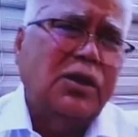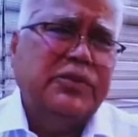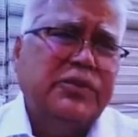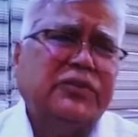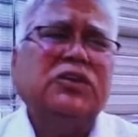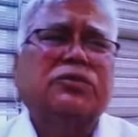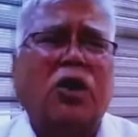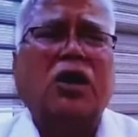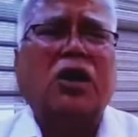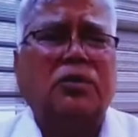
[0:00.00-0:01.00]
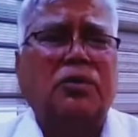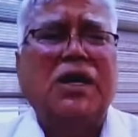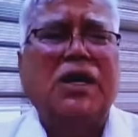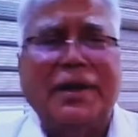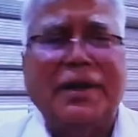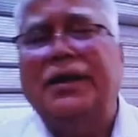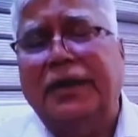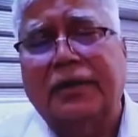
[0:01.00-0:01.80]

This is what we are building.